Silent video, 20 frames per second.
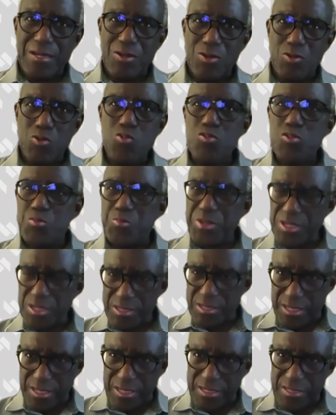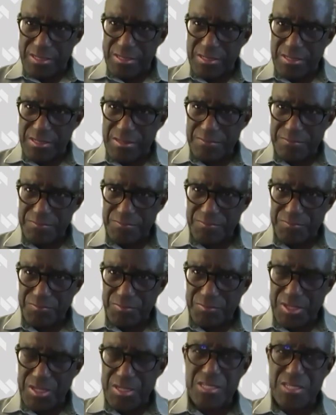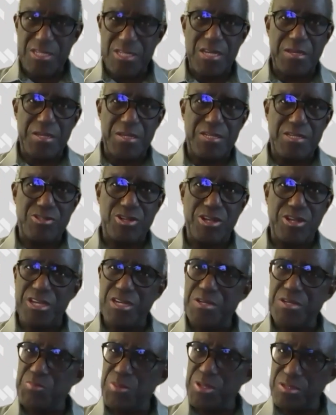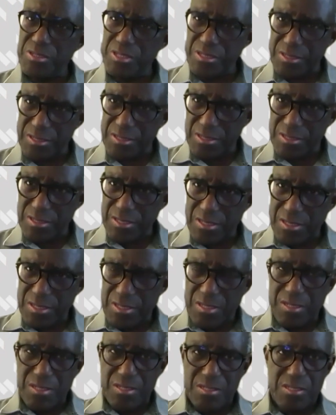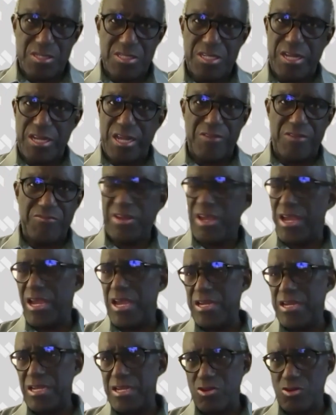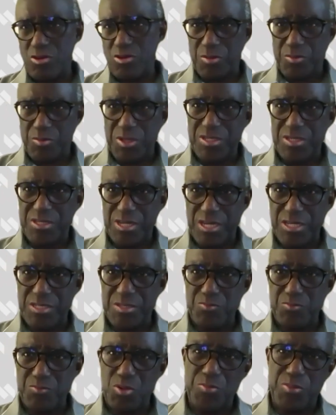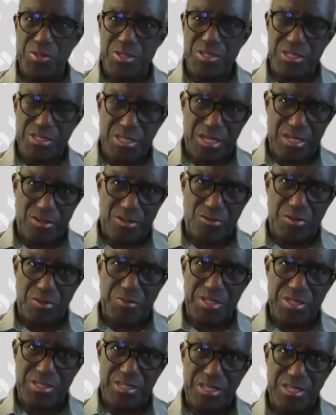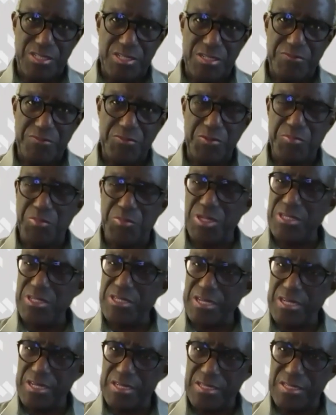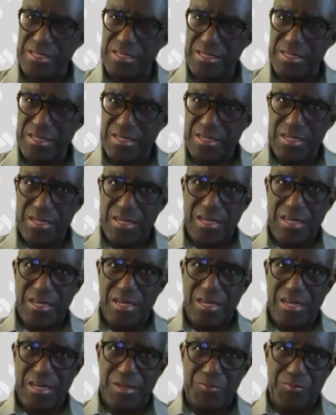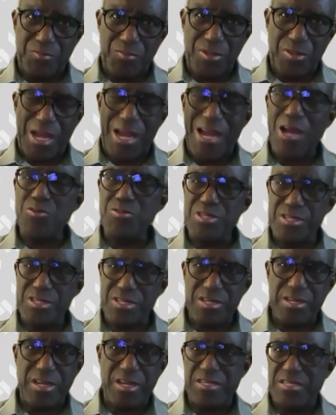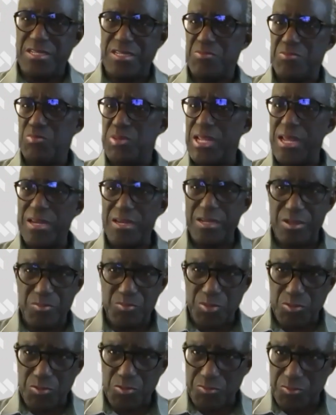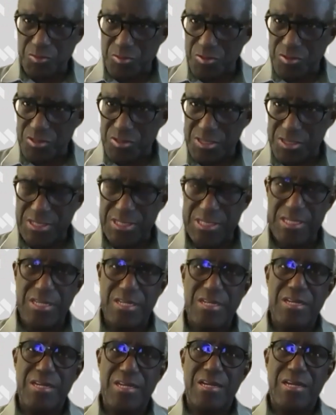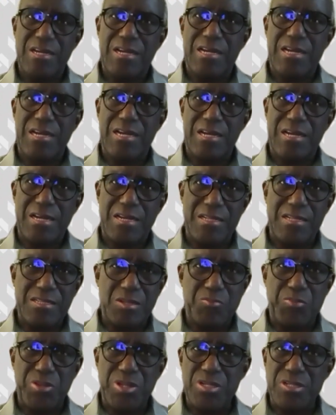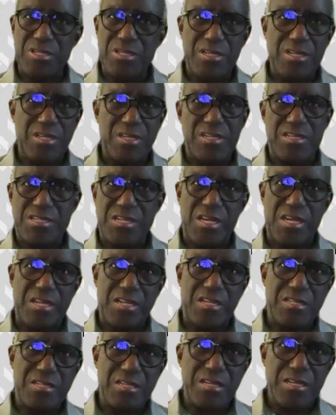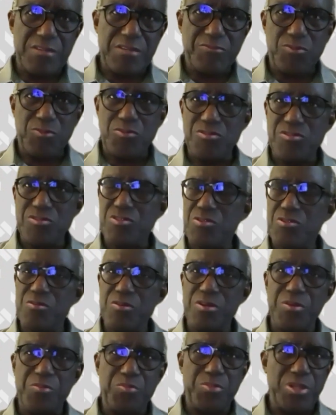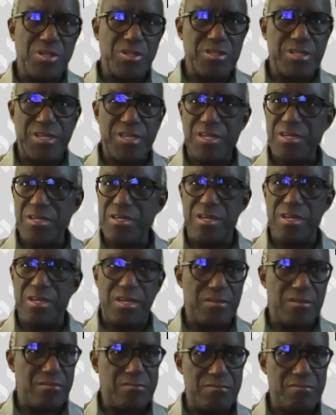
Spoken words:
who's building it? Is he a trained builder? Does he have any documentation, proper design documentation for building it? How did he get his planning approvals? The building is a 3-4 story building in